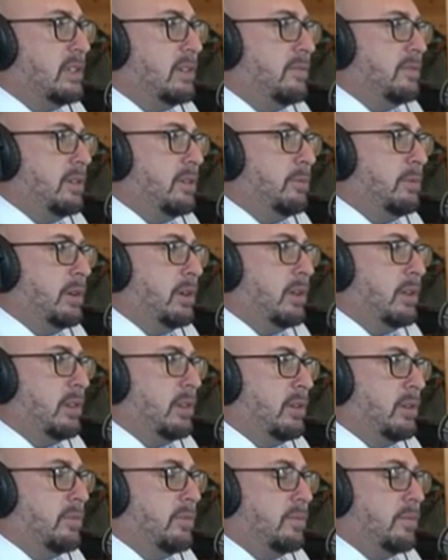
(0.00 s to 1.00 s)
if you
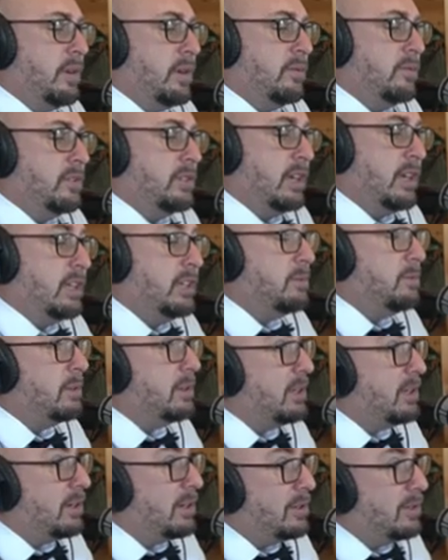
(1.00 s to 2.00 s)
will, of sheds, but
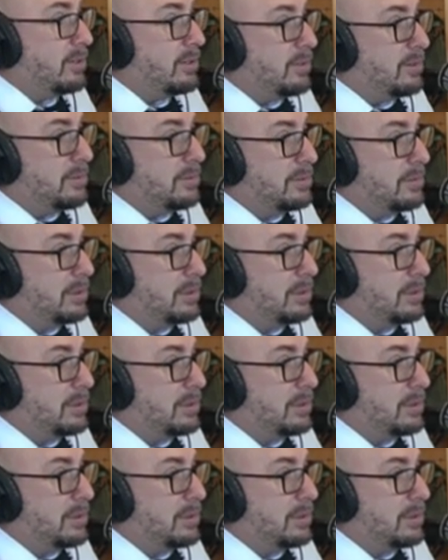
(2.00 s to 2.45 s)
then also